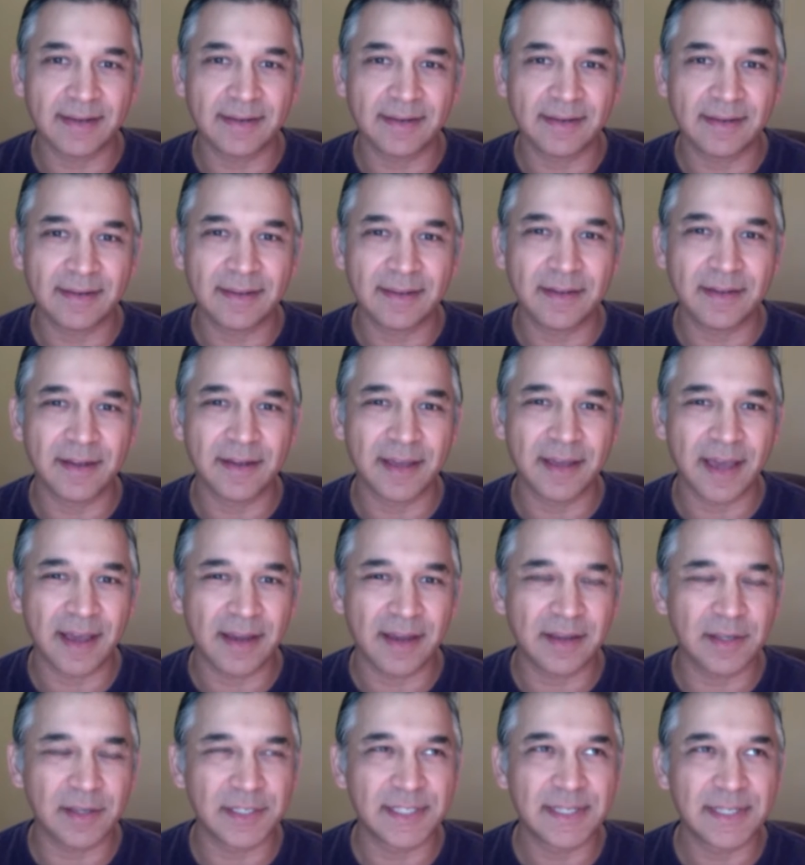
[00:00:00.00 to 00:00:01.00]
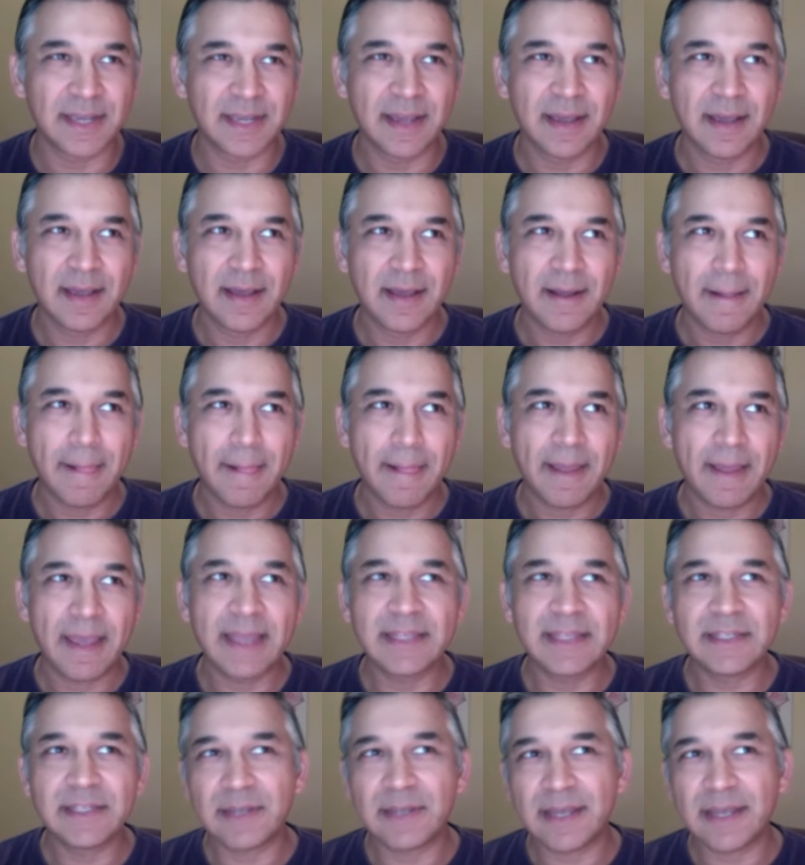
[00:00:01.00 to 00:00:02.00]
because
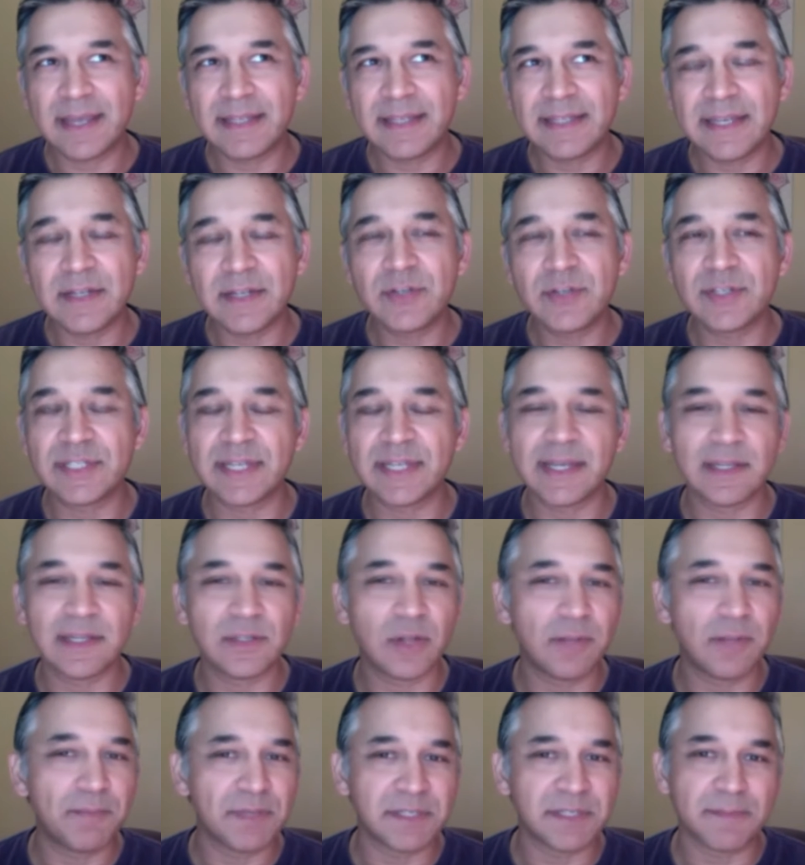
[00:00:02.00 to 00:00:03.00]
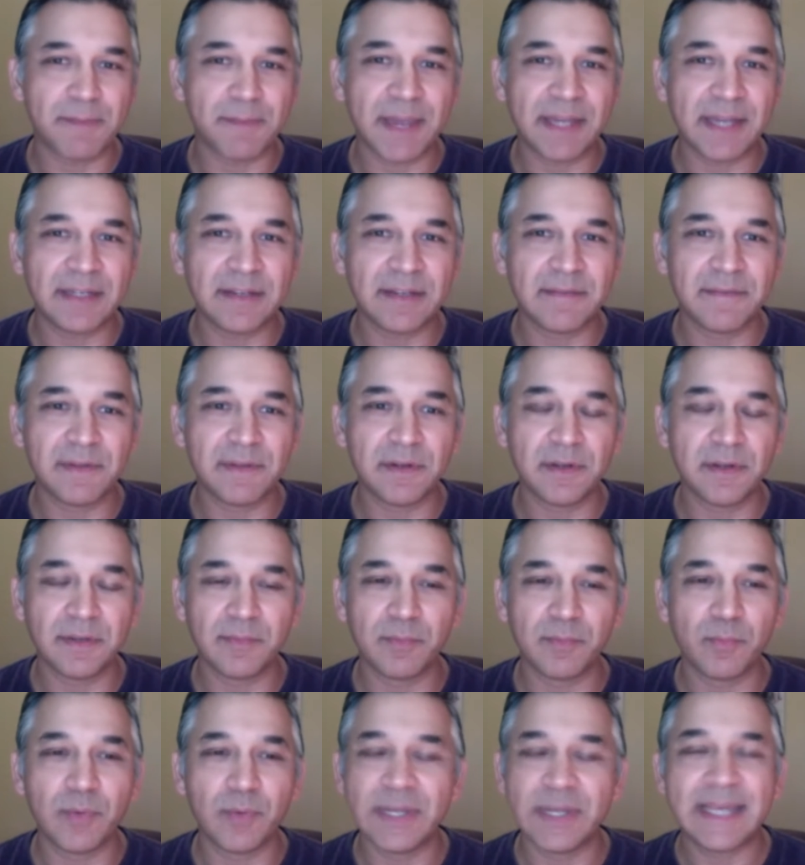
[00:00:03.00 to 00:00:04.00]
it's interesting. It's all perspective.
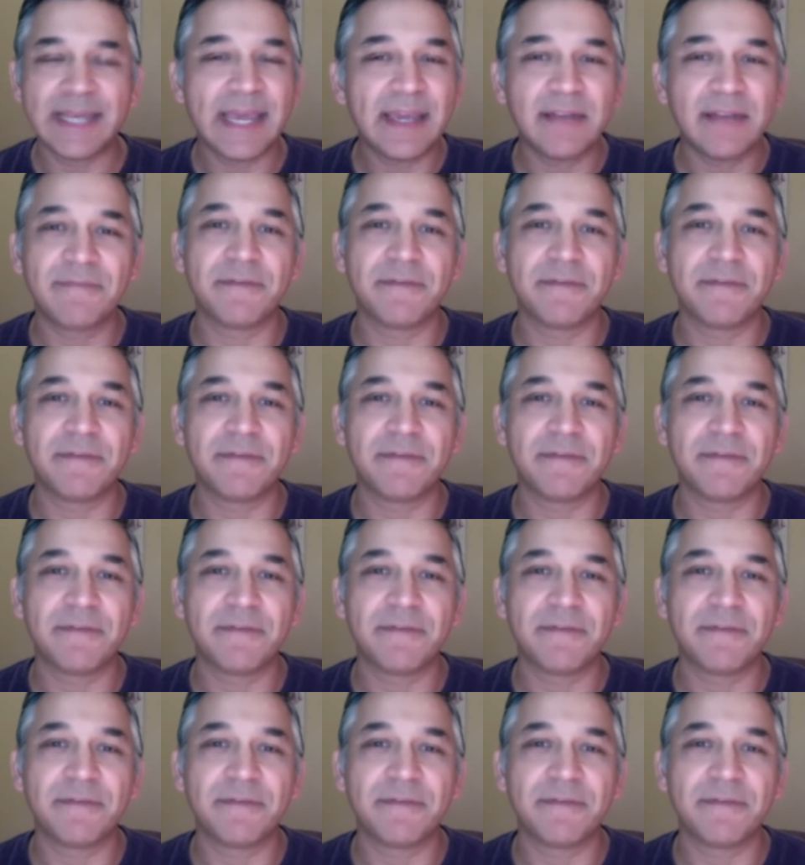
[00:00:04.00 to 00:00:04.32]
We take it for